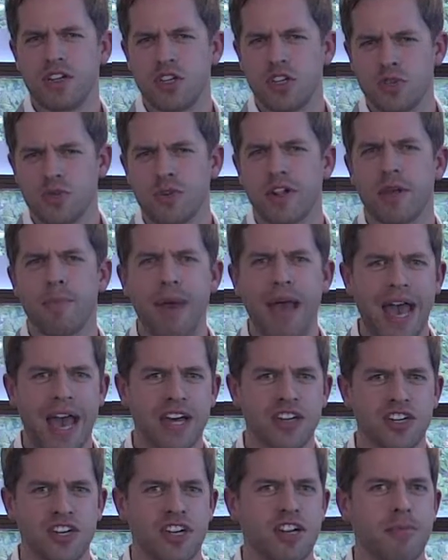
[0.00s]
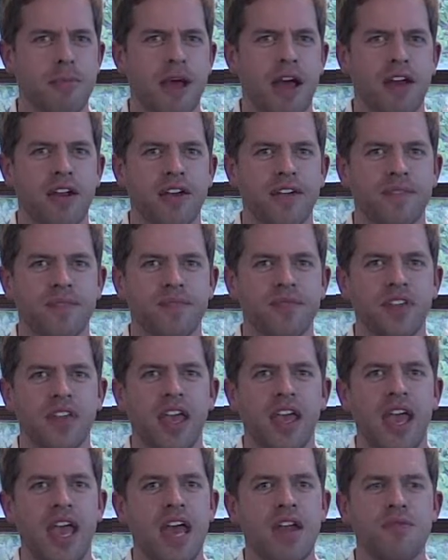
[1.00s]
She's really passionate about it.
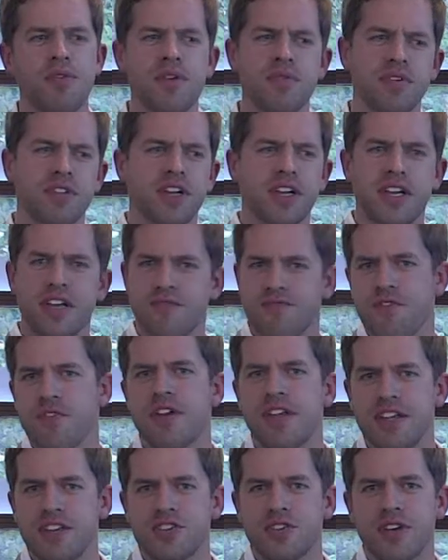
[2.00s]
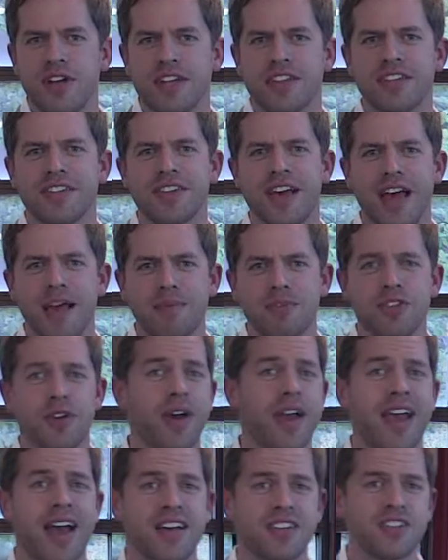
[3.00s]
And we were looking for an intern at the time, so
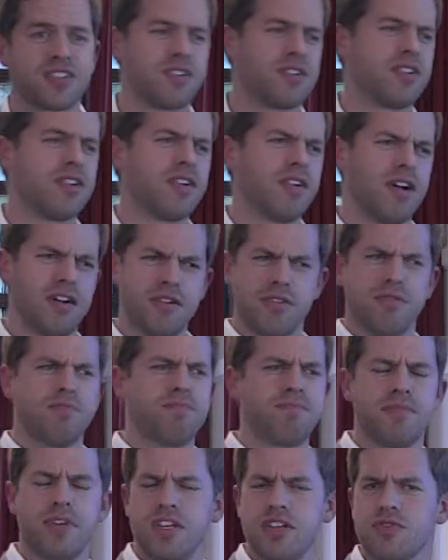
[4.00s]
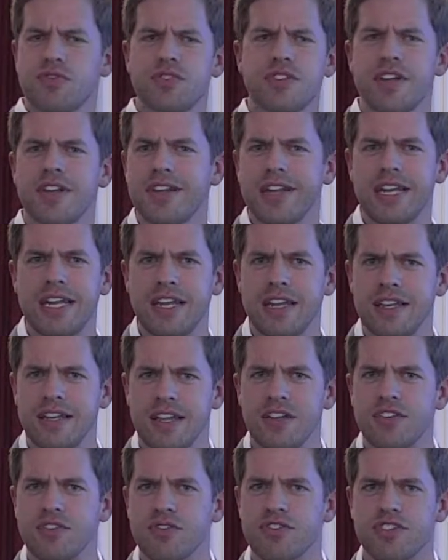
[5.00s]
I asked her, are you interested in an
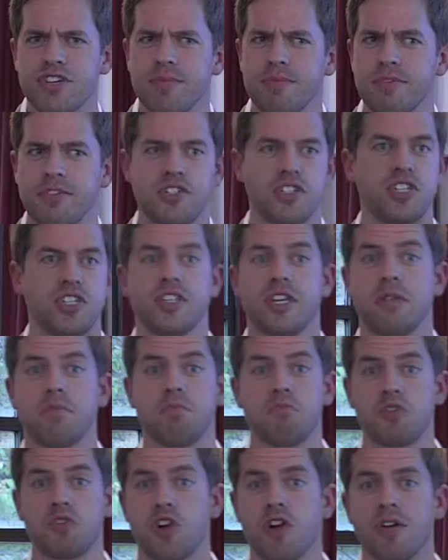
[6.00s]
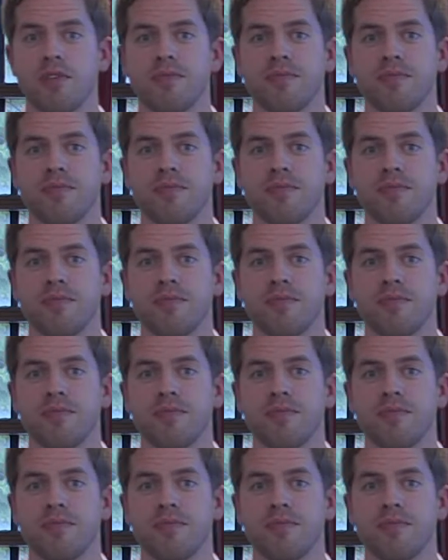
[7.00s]
internship? And she said, sure.